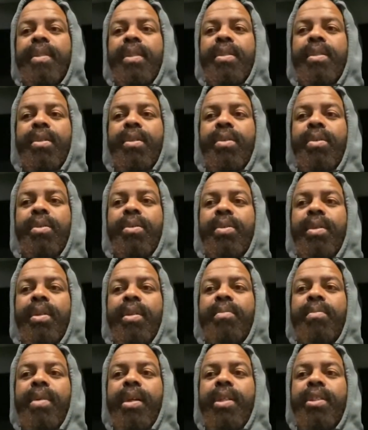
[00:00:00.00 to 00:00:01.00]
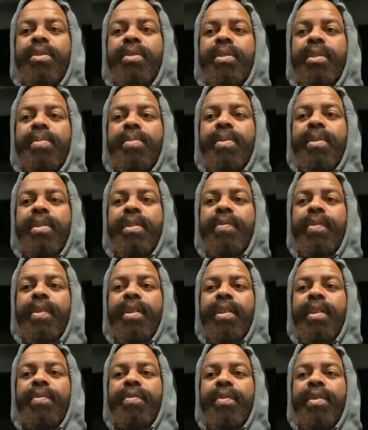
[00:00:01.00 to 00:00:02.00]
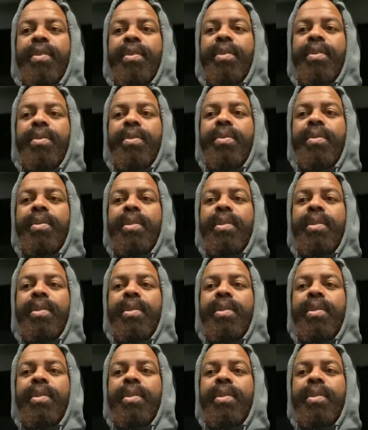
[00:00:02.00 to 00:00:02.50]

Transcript: So you get a mantra specifically for you